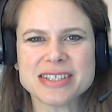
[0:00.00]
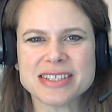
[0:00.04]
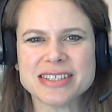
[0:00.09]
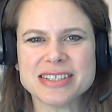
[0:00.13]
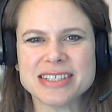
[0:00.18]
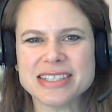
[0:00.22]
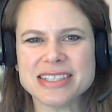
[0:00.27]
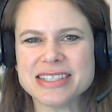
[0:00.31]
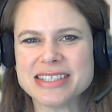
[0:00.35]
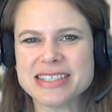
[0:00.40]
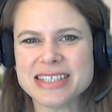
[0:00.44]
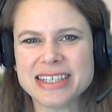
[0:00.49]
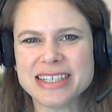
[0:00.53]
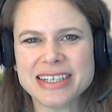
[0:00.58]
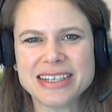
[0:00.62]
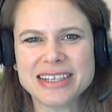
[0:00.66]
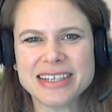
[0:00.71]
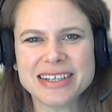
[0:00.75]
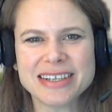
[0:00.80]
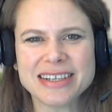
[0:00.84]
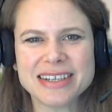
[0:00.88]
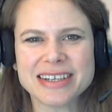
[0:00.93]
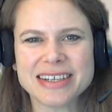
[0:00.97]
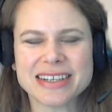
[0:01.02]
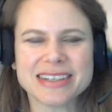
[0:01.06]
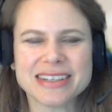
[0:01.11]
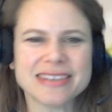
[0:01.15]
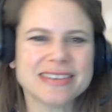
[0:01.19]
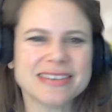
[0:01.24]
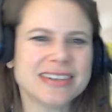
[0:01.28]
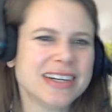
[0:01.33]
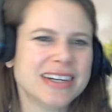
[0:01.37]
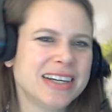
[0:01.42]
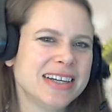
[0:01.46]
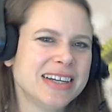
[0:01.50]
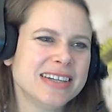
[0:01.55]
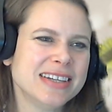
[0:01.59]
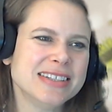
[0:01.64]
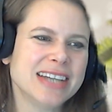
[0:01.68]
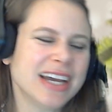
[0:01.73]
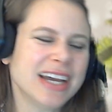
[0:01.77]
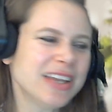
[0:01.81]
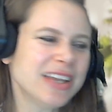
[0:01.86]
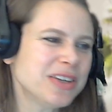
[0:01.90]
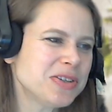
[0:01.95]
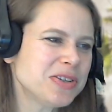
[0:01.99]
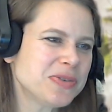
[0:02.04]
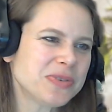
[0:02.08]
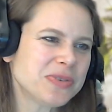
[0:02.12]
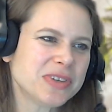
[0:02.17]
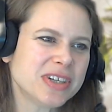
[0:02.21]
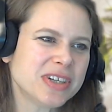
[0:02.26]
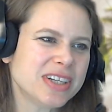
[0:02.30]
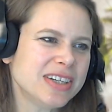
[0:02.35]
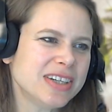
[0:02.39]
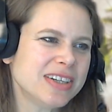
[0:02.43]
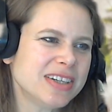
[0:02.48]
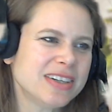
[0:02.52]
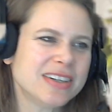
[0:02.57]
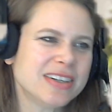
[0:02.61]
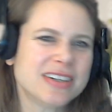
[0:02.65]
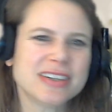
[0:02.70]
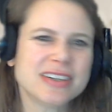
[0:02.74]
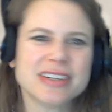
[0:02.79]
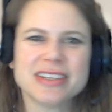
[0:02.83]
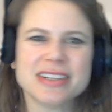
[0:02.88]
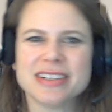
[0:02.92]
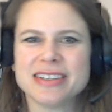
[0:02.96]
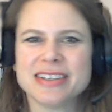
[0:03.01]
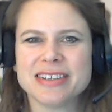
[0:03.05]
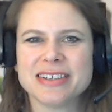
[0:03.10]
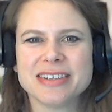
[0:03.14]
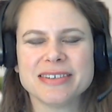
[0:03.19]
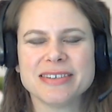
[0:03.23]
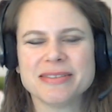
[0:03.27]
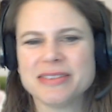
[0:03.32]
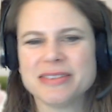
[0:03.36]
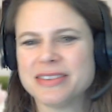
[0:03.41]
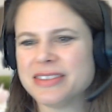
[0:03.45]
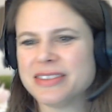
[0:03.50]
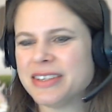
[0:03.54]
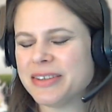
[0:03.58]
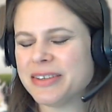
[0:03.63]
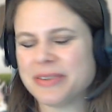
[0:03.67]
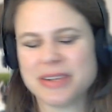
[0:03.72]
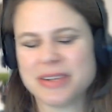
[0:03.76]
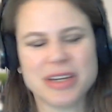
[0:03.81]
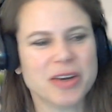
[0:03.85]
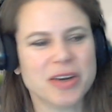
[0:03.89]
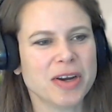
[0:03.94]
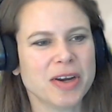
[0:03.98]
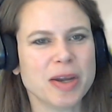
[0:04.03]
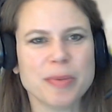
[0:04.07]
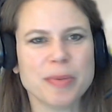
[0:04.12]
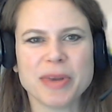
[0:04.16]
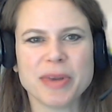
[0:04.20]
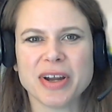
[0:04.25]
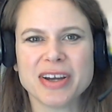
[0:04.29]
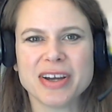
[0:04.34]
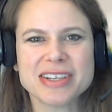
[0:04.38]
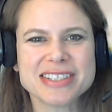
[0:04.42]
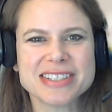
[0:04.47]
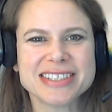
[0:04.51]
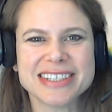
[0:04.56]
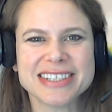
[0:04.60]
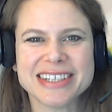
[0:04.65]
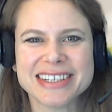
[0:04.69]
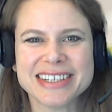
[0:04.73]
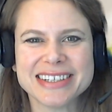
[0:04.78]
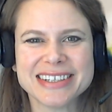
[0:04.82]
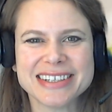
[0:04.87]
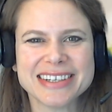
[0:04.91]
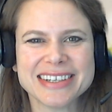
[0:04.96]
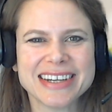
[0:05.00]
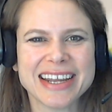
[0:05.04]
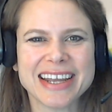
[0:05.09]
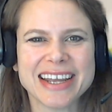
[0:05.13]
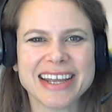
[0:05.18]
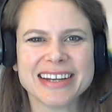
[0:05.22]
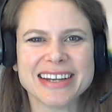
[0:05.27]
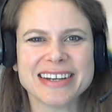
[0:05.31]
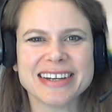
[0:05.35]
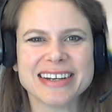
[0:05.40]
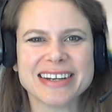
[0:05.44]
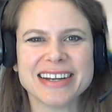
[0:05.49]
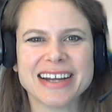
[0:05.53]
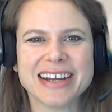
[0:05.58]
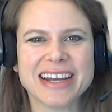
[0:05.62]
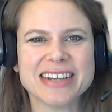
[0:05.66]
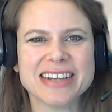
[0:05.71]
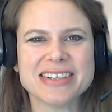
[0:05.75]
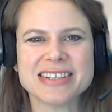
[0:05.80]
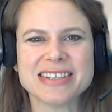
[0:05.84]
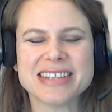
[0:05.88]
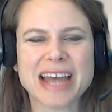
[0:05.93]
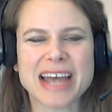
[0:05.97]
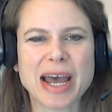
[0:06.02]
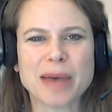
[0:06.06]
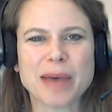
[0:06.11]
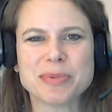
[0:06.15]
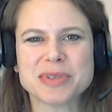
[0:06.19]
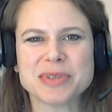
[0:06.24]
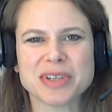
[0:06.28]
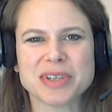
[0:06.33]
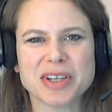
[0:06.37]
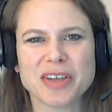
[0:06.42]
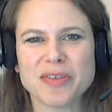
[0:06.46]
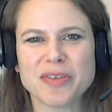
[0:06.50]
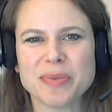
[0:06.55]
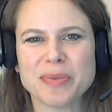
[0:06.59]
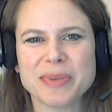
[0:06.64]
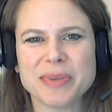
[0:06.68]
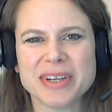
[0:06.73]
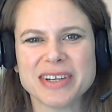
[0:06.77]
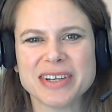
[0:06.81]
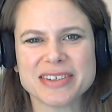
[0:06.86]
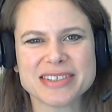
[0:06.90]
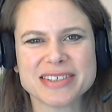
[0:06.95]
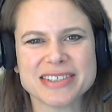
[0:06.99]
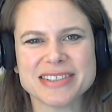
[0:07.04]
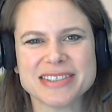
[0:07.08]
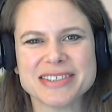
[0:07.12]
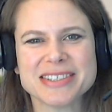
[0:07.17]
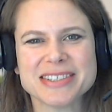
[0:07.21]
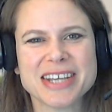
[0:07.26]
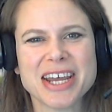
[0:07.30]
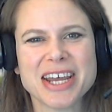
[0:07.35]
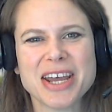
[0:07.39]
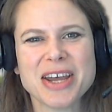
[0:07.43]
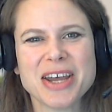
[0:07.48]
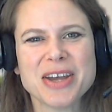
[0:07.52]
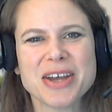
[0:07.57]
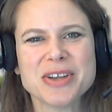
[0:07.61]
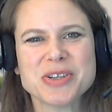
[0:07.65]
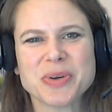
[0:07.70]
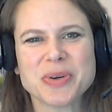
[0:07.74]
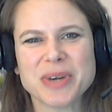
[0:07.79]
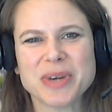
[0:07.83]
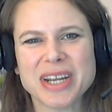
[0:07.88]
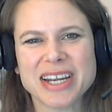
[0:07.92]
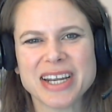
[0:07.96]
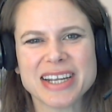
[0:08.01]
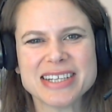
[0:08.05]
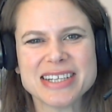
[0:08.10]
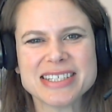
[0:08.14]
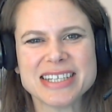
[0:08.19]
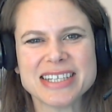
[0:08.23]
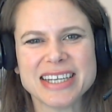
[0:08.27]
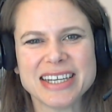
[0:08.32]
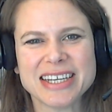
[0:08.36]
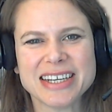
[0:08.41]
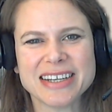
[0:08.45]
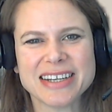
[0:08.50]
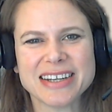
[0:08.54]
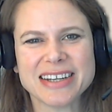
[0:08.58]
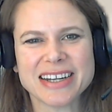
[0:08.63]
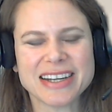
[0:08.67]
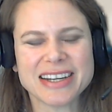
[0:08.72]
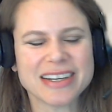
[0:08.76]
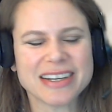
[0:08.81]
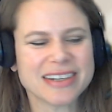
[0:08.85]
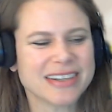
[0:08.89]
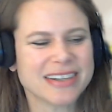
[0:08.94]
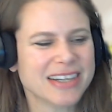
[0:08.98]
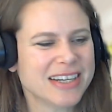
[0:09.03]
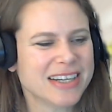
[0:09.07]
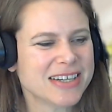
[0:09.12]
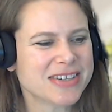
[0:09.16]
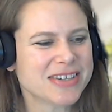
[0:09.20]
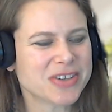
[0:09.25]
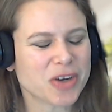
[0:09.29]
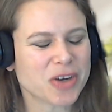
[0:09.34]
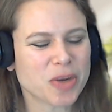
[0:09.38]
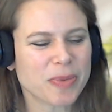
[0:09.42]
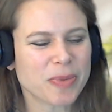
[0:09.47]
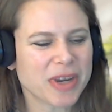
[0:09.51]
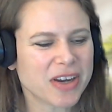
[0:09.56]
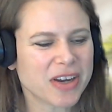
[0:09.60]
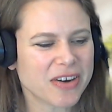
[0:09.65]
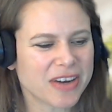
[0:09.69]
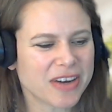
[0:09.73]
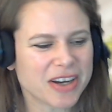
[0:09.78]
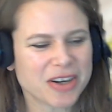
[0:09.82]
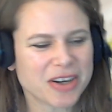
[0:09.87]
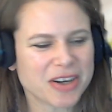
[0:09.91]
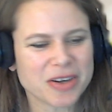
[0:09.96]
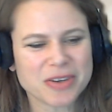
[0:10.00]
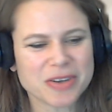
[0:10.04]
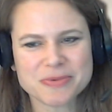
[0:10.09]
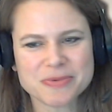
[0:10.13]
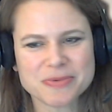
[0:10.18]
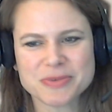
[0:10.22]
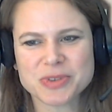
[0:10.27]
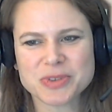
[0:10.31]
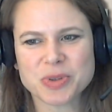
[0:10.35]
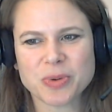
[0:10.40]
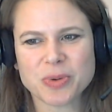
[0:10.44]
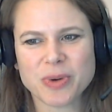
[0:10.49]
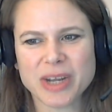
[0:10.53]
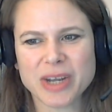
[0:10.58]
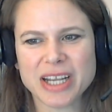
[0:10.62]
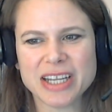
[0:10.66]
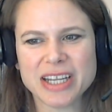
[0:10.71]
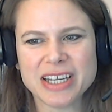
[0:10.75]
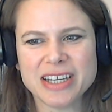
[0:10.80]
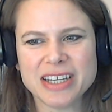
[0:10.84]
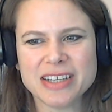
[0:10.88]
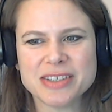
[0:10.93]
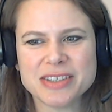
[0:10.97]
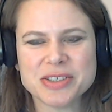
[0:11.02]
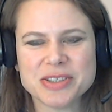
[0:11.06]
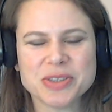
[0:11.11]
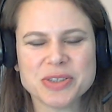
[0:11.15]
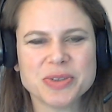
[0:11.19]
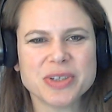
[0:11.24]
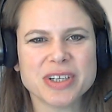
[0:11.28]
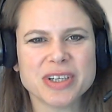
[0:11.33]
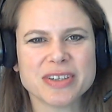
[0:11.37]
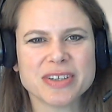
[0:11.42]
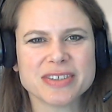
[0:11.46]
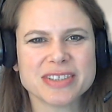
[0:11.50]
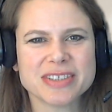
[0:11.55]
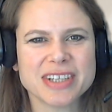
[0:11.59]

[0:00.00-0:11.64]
to DC and Dallas for a year. And here I am in Austin. And I just absolutely love it. Been here since 2019 and I started my career 22 years